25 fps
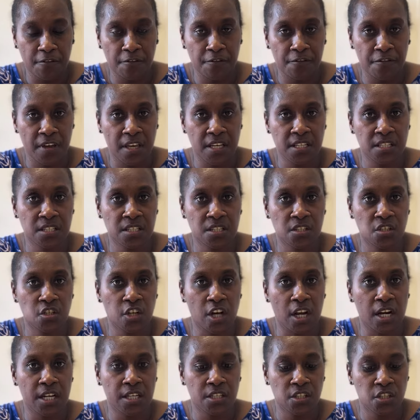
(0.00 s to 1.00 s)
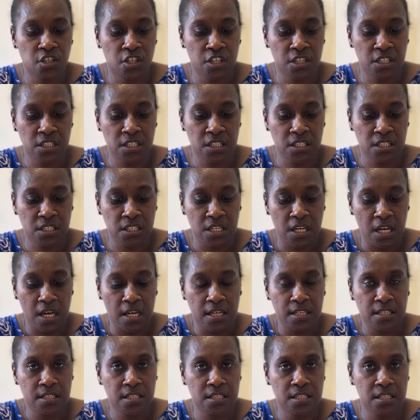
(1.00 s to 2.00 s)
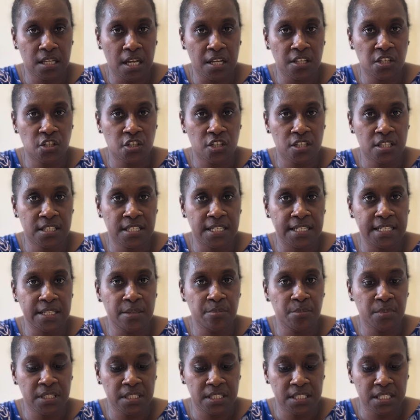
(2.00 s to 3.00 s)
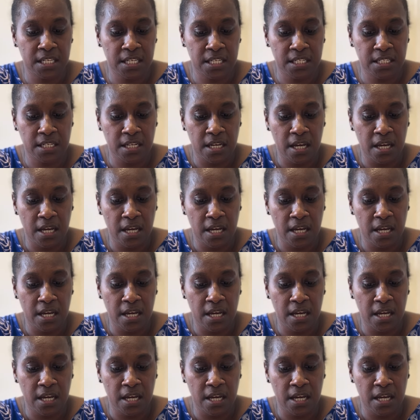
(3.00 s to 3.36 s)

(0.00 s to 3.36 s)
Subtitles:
face challenges such as limited